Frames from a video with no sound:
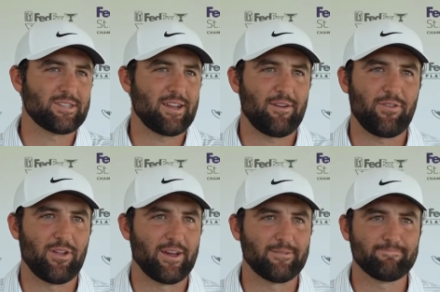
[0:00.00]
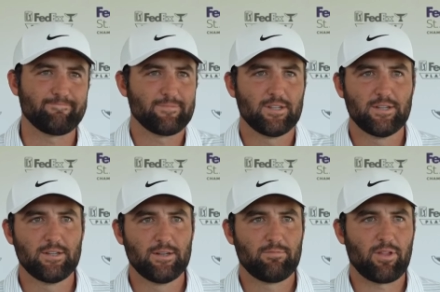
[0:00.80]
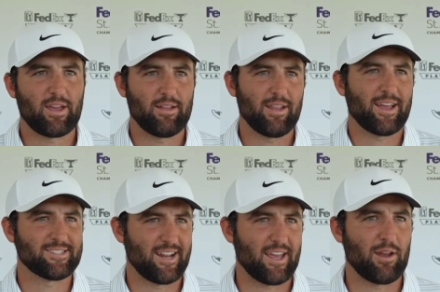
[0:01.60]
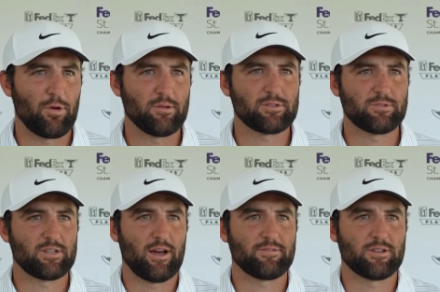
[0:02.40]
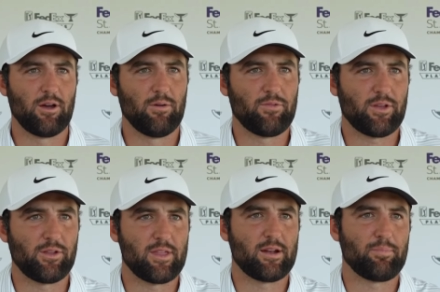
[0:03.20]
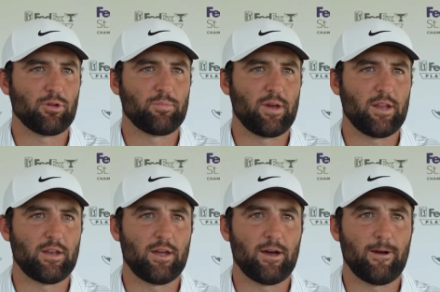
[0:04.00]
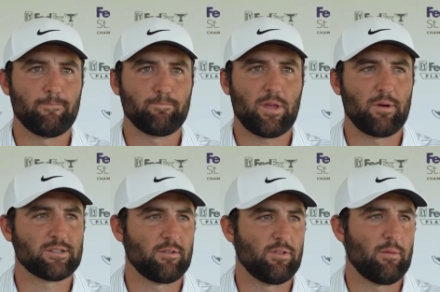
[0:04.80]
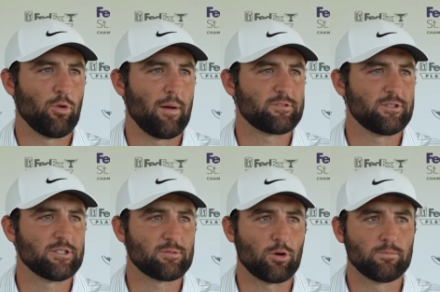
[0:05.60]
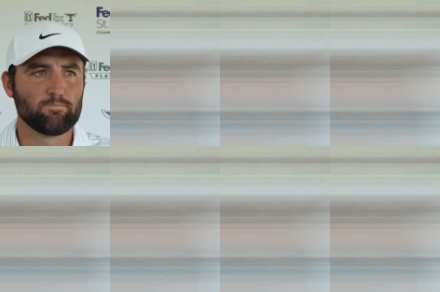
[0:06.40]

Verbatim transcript: Today, I felt like felt feel like I, like I said, I got away with some stuff, so hopefully clean that up a little bit and uh, give myself a lot more opportunities tomorrow.